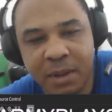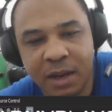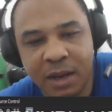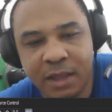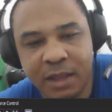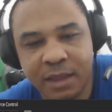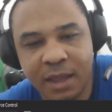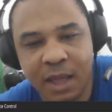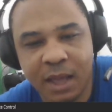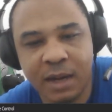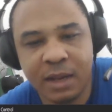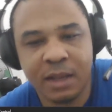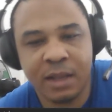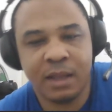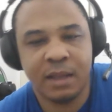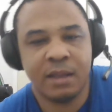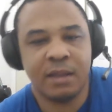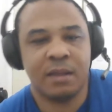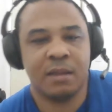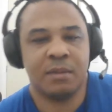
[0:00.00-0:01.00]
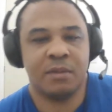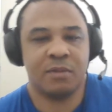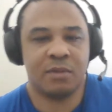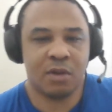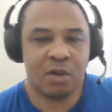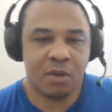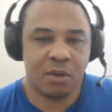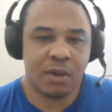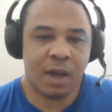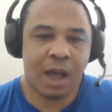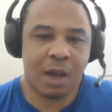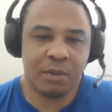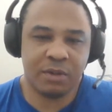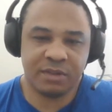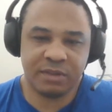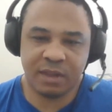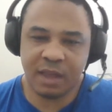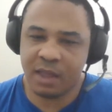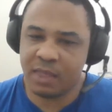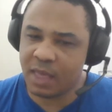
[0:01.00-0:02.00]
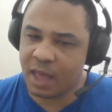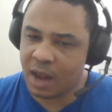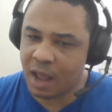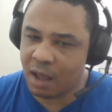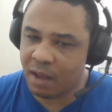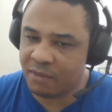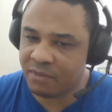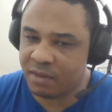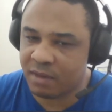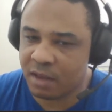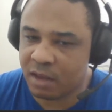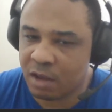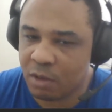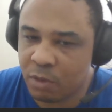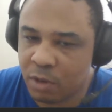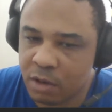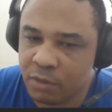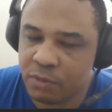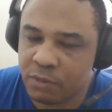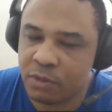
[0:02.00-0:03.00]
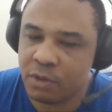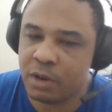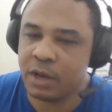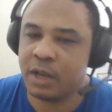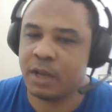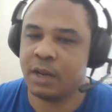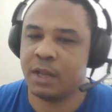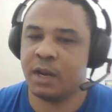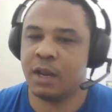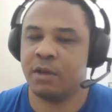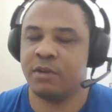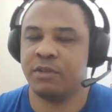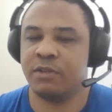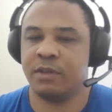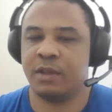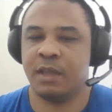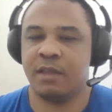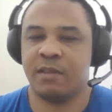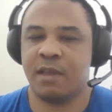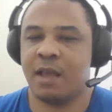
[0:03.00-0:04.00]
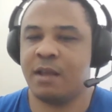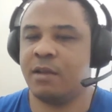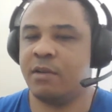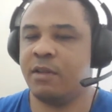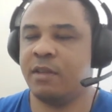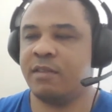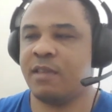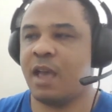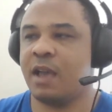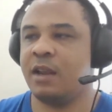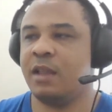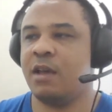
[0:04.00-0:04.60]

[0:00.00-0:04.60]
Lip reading: it like that. So I will say that I have to take your word for it, and because I don't exactly